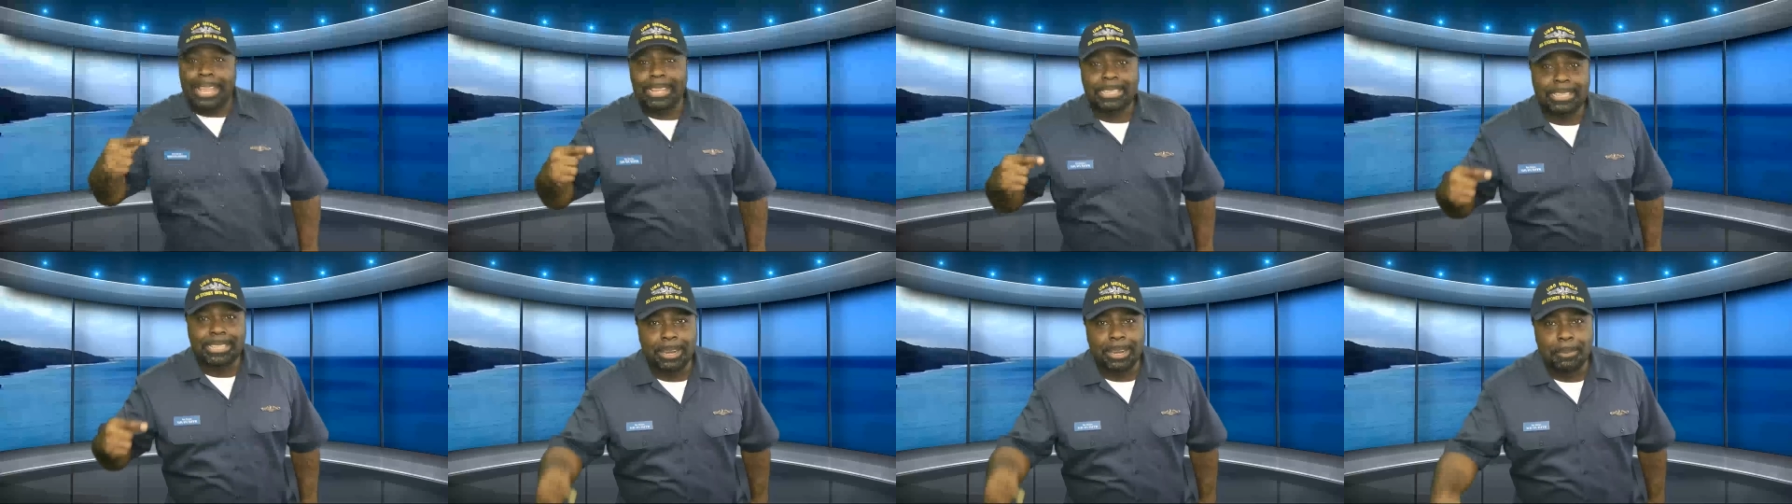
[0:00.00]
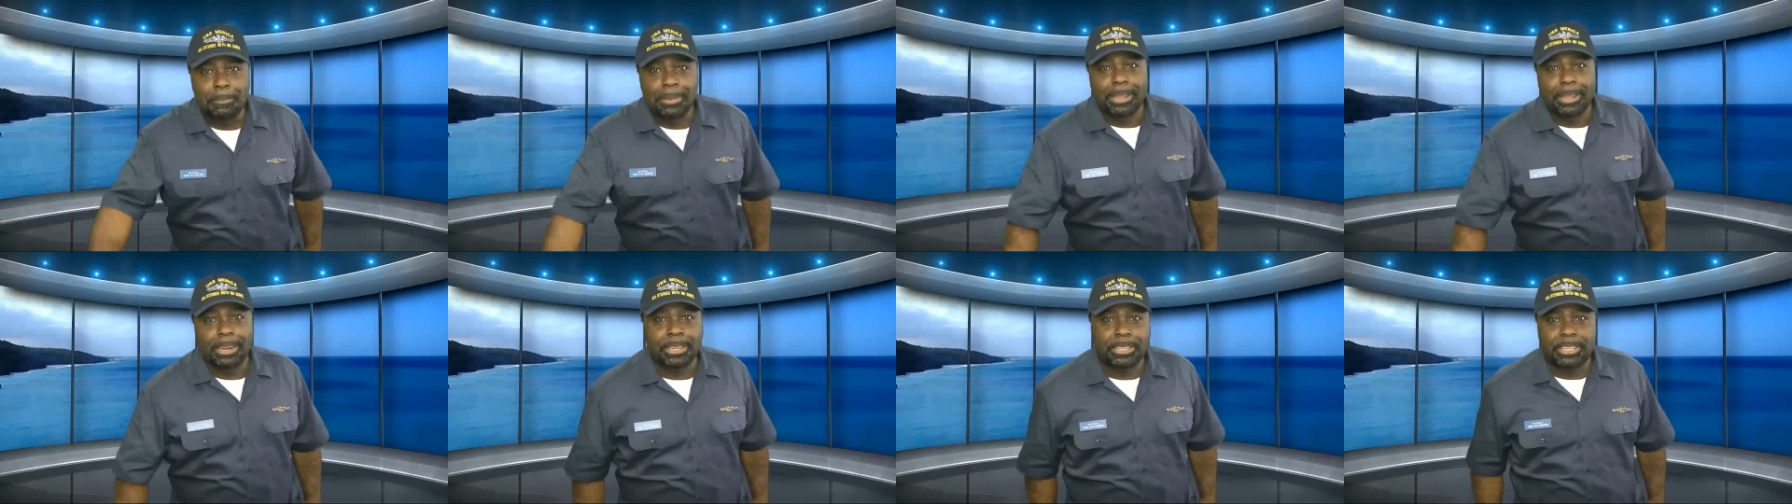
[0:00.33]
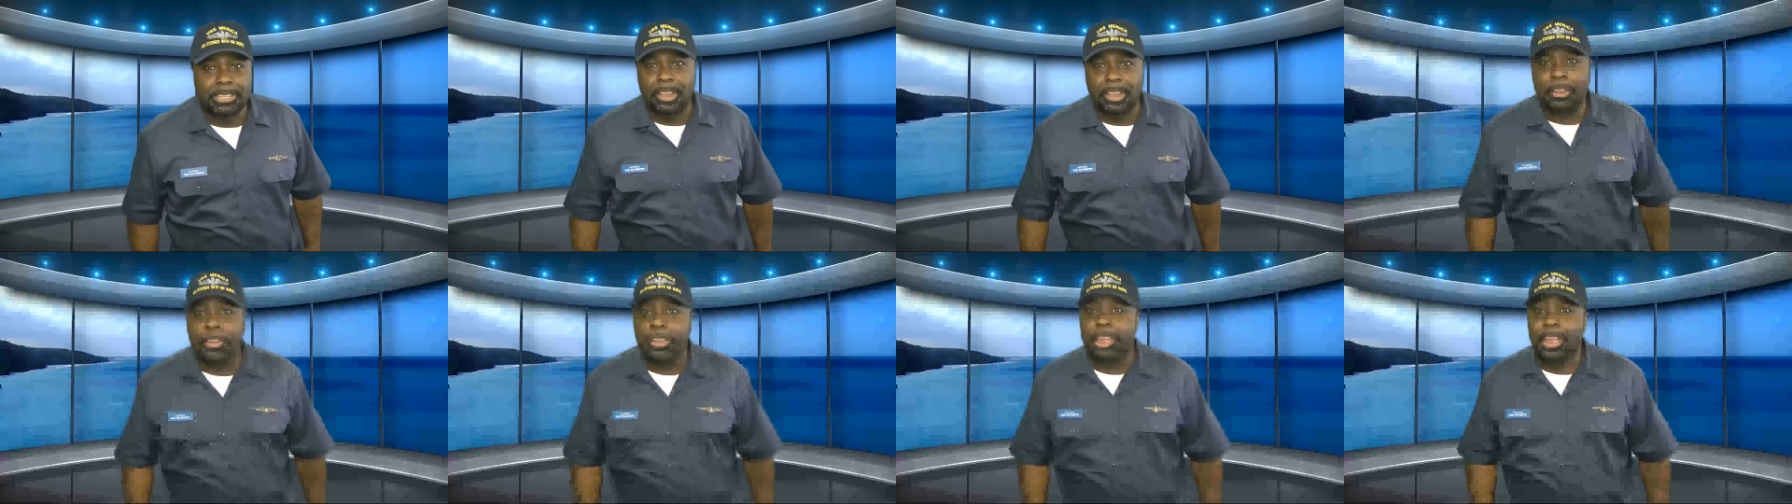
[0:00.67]
into the
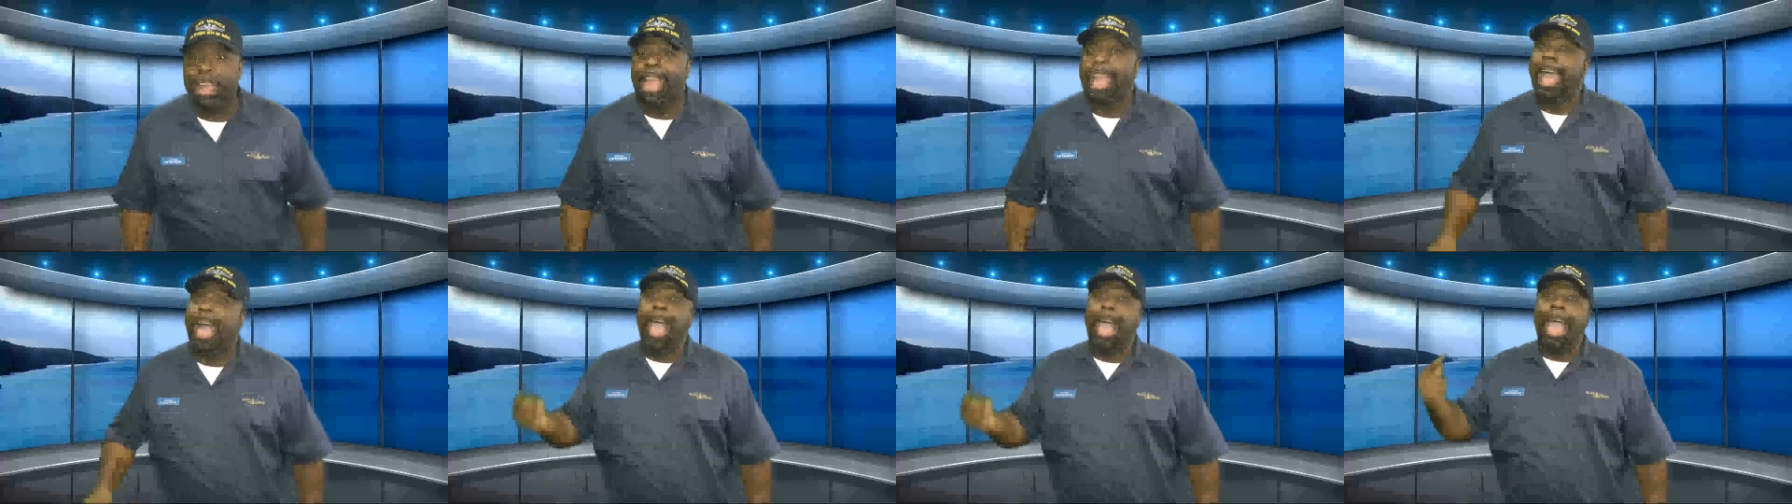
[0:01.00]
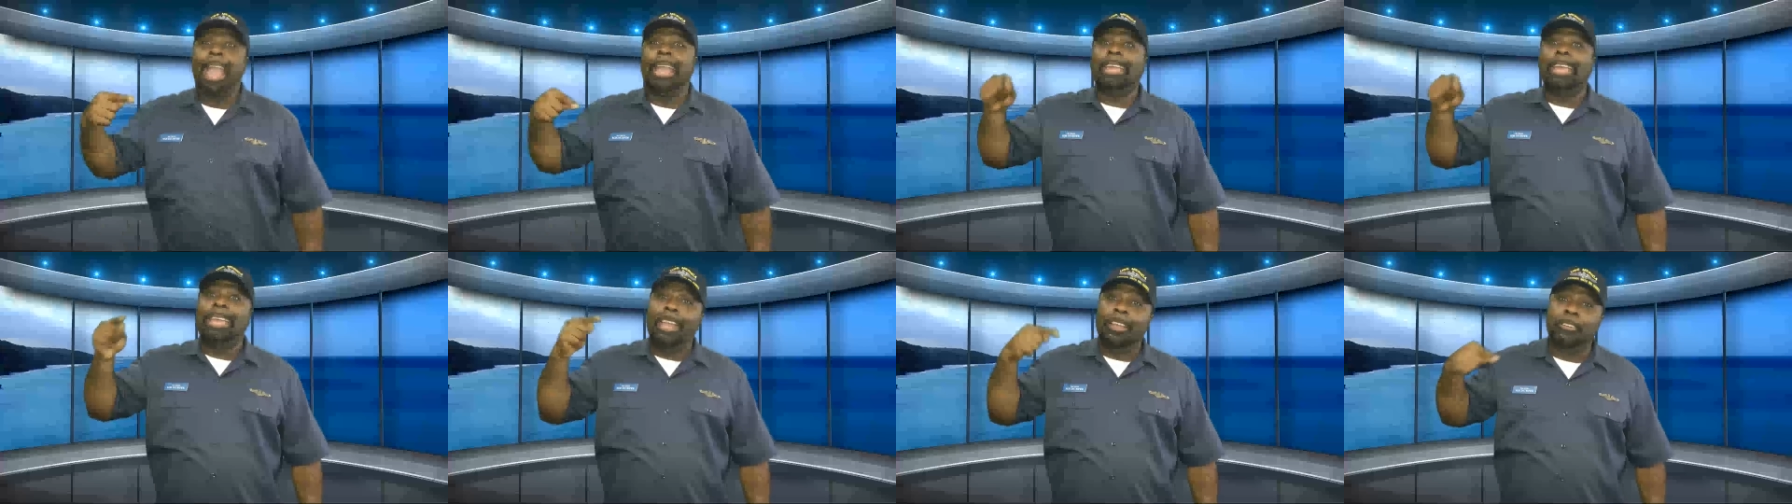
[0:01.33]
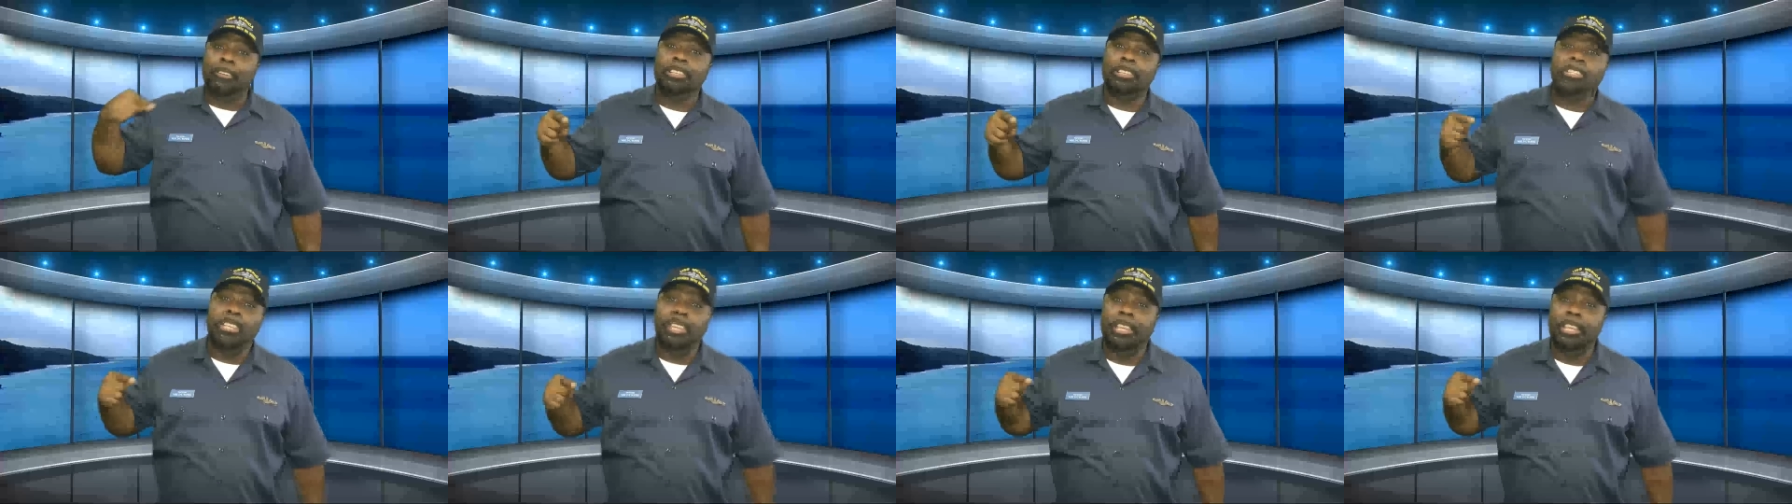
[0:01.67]
military, I
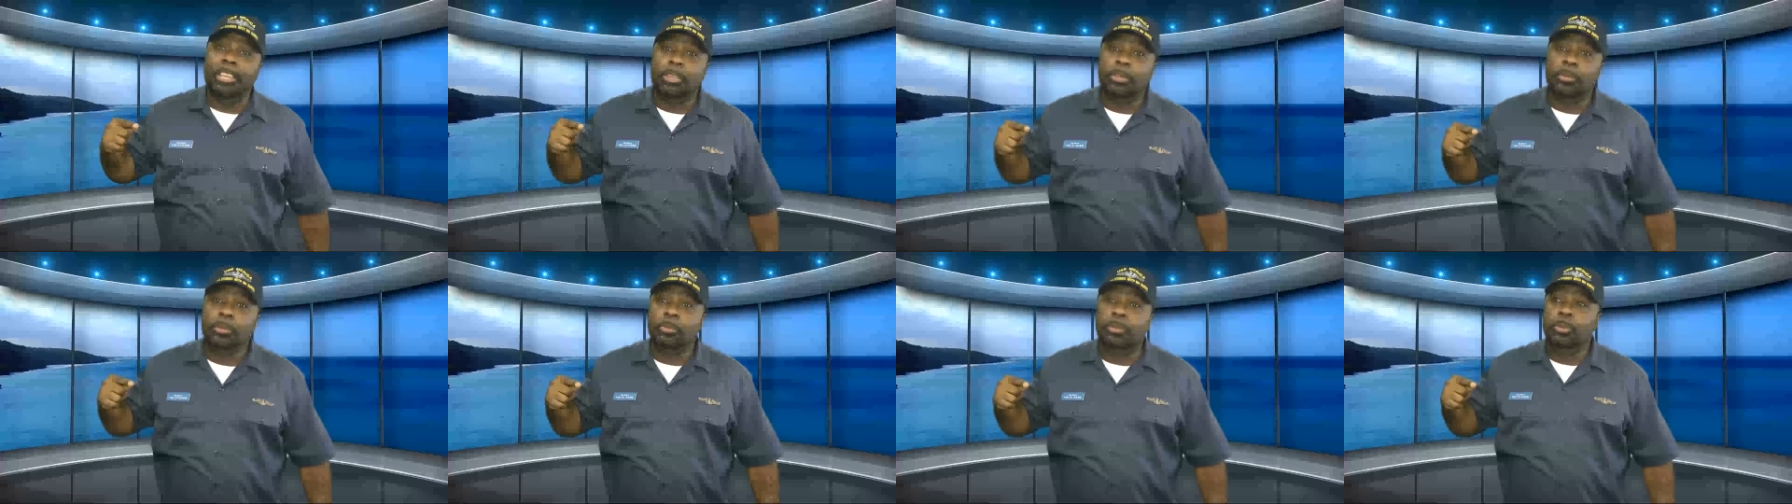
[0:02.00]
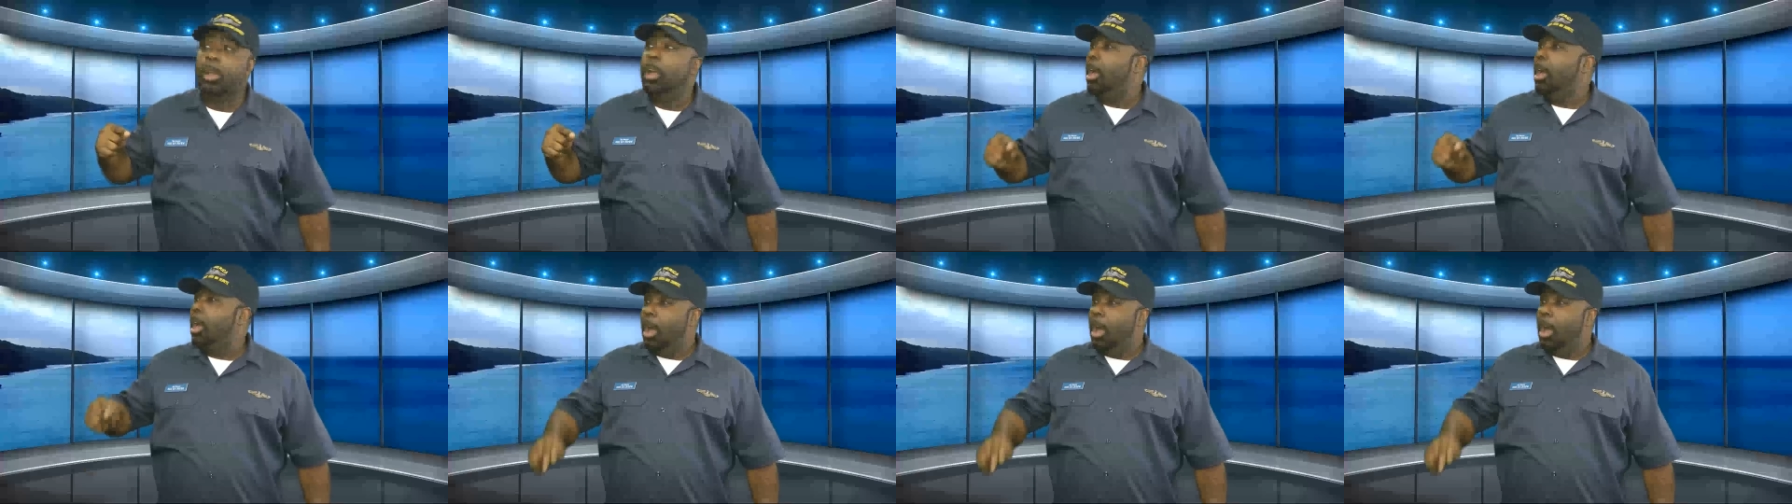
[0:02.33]
guarantee you